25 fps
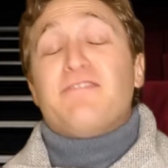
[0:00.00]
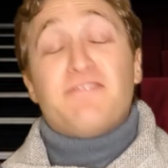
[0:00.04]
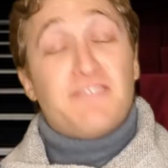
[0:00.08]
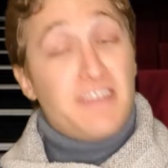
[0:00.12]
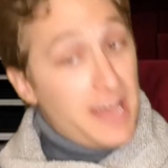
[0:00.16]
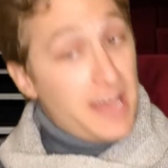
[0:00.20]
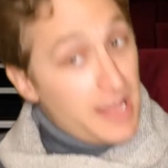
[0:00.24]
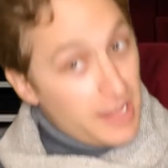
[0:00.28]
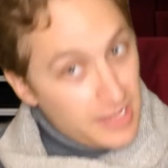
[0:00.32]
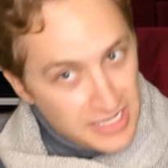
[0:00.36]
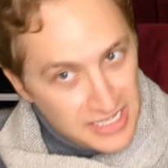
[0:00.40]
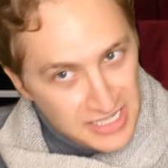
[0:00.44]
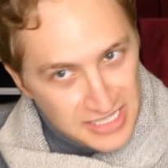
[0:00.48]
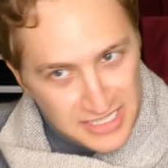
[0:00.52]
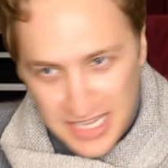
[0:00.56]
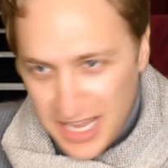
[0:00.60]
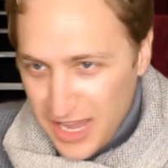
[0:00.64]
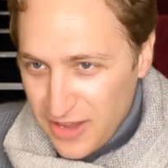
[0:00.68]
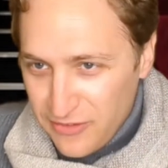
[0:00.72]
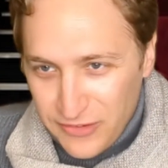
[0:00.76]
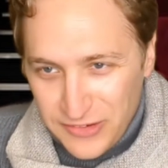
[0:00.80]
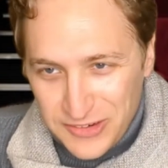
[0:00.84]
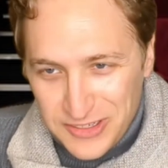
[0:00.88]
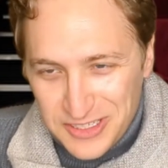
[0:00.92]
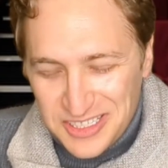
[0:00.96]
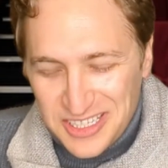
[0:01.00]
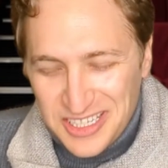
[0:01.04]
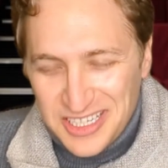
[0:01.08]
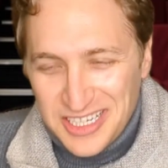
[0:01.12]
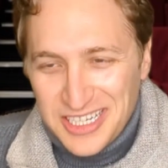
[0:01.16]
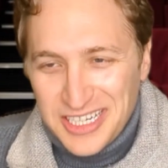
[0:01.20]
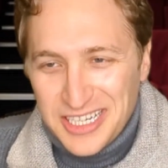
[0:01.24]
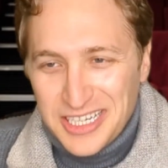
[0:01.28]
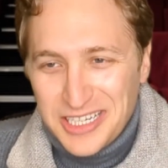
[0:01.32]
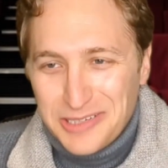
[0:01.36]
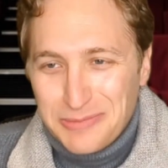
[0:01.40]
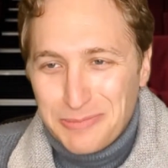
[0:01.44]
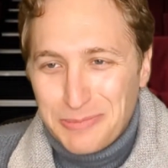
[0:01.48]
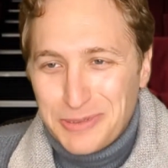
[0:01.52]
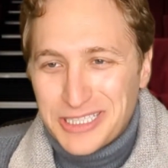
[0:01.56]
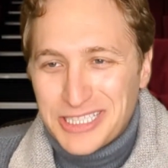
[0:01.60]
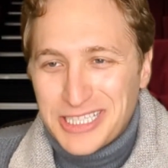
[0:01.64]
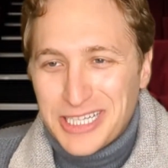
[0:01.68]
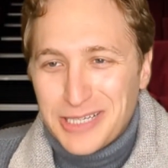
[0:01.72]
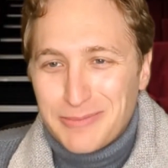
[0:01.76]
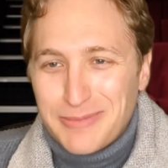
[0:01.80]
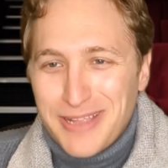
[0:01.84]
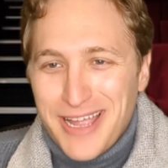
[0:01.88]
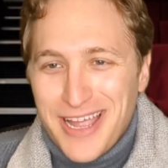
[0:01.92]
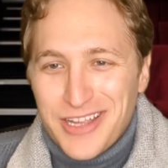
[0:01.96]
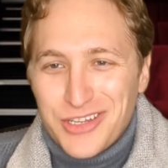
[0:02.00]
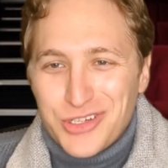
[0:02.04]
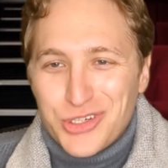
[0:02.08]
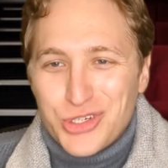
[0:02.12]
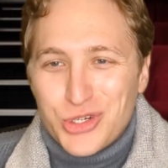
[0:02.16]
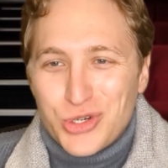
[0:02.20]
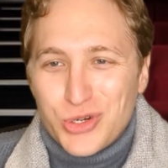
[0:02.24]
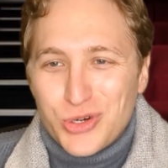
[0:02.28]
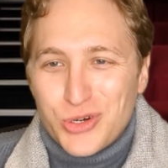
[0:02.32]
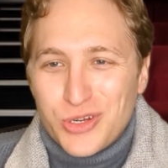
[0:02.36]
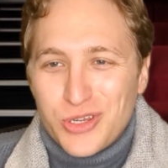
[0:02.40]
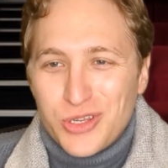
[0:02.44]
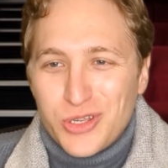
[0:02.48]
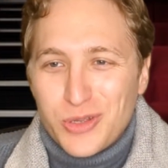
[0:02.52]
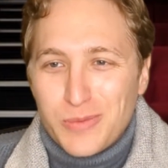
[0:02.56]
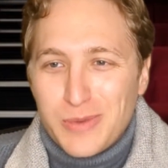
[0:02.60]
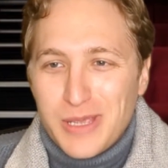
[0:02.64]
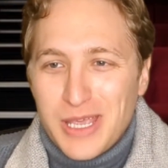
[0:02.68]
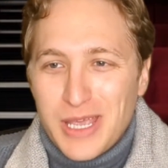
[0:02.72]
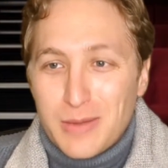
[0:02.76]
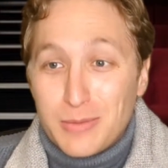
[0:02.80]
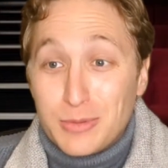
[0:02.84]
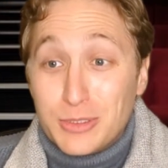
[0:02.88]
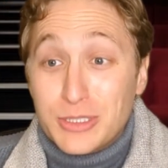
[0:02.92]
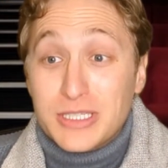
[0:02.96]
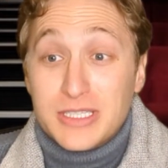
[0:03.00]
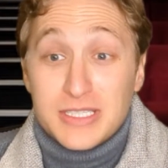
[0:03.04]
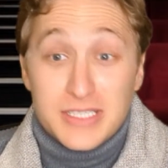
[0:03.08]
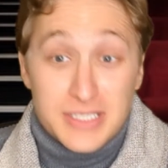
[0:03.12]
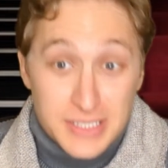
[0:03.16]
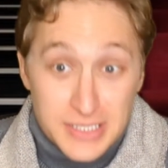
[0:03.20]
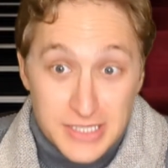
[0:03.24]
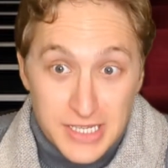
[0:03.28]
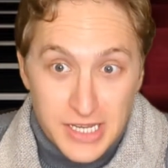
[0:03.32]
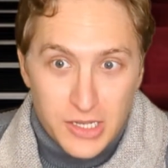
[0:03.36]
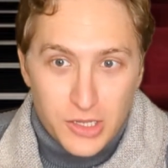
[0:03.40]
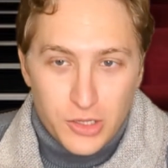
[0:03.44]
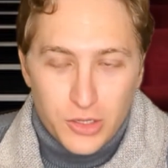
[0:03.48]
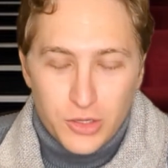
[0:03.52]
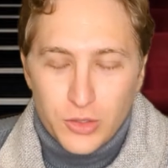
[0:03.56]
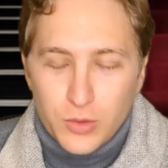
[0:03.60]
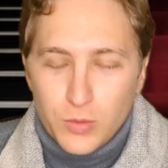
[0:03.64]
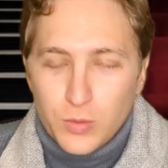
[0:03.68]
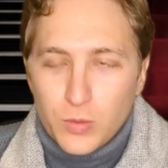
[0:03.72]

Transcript: valiant effort, but I'm not sure you'll be able to sell the